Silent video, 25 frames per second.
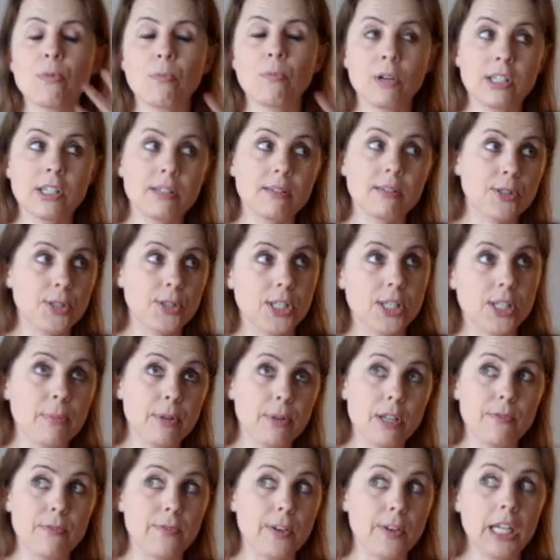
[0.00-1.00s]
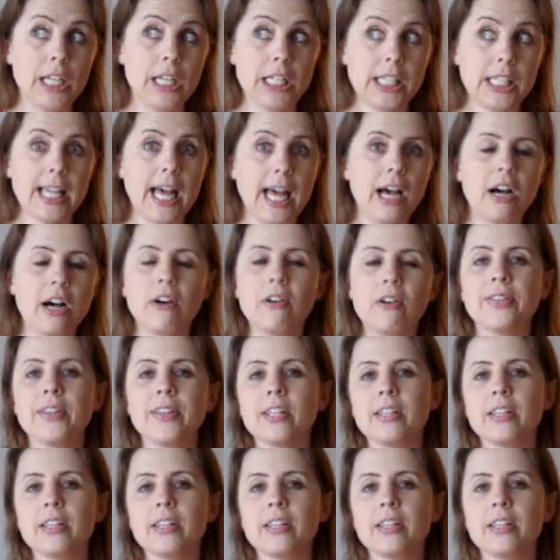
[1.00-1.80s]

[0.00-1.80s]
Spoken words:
when somebody finds out